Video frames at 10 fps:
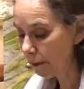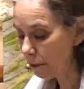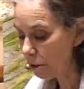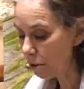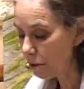
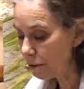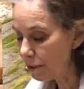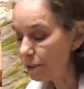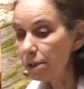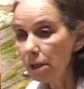does not
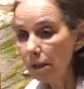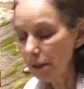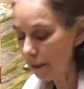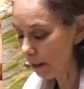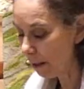
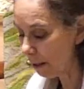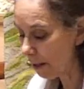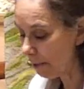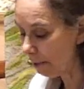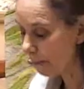see
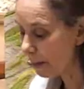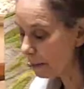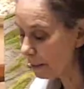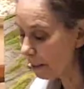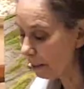another
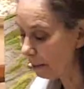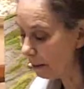person,